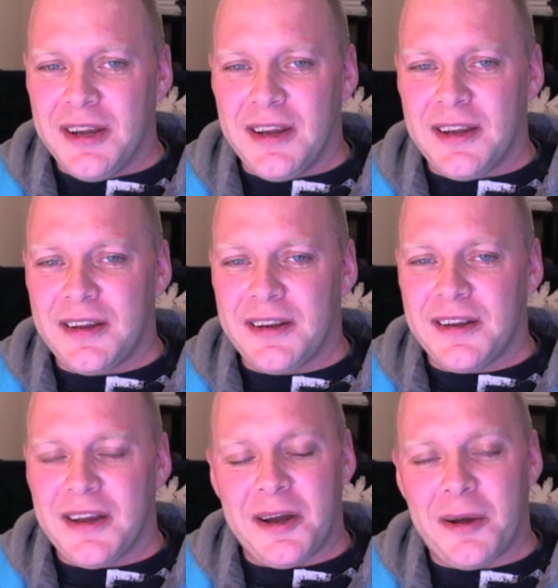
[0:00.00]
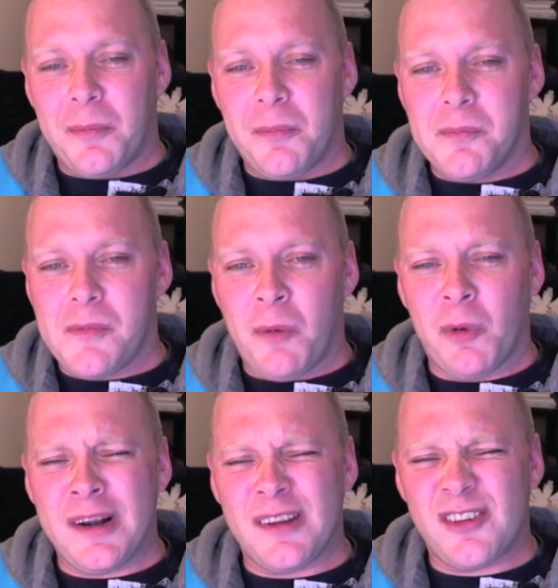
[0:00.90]
And
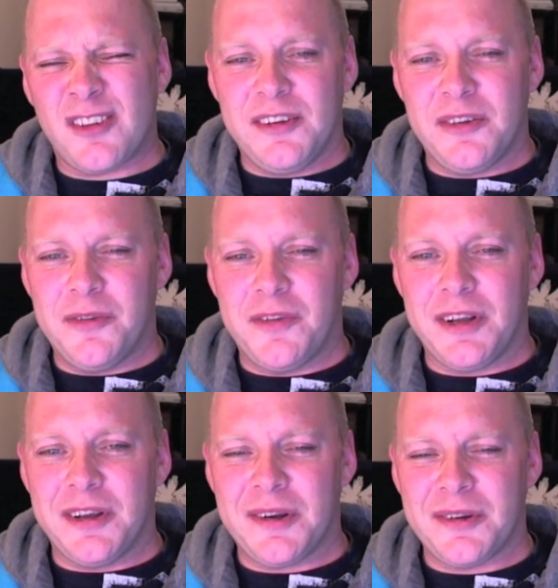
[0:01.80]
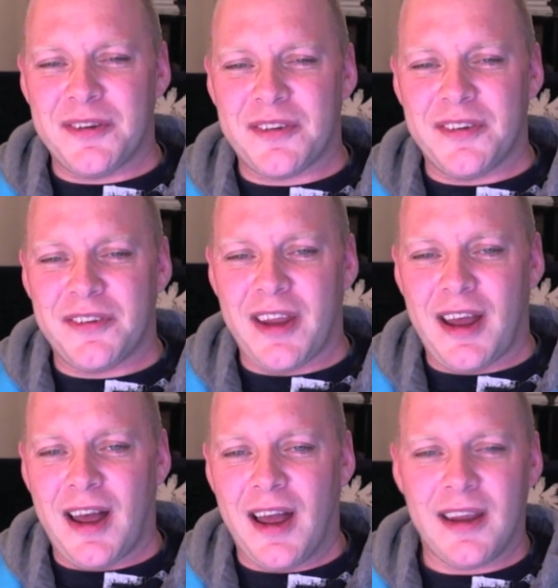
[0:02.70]
we're going to try to do a video just to say
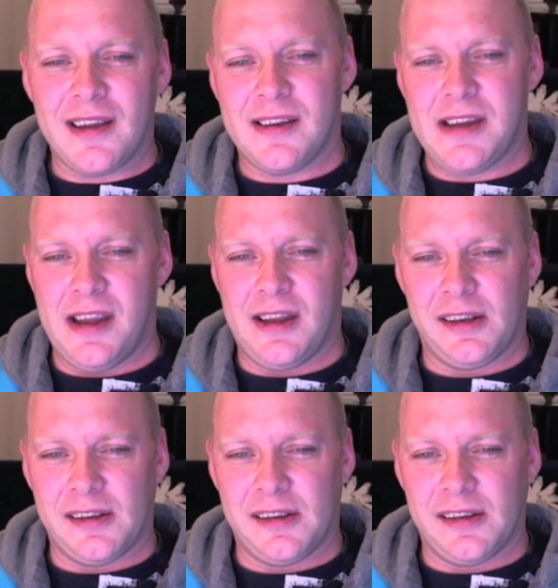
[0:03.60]
hi and